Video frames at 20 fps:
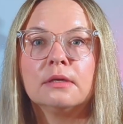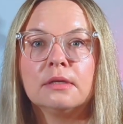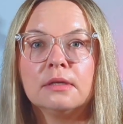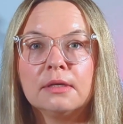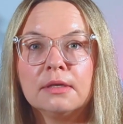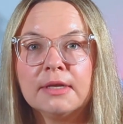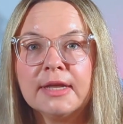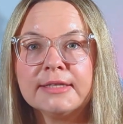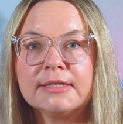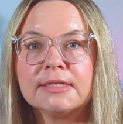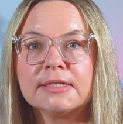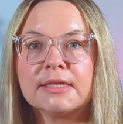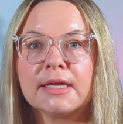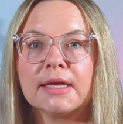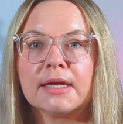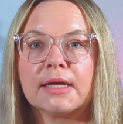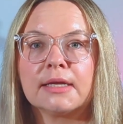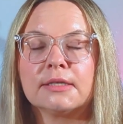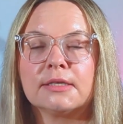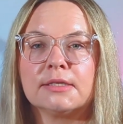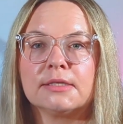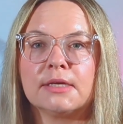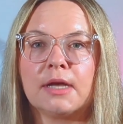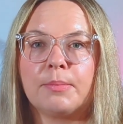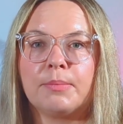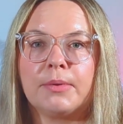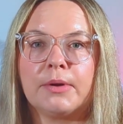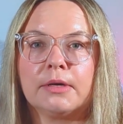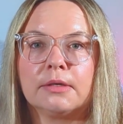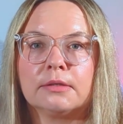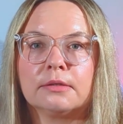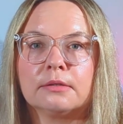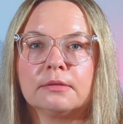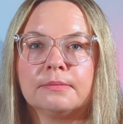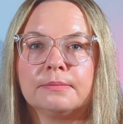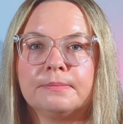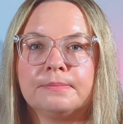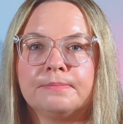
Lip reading: Let's take this apart.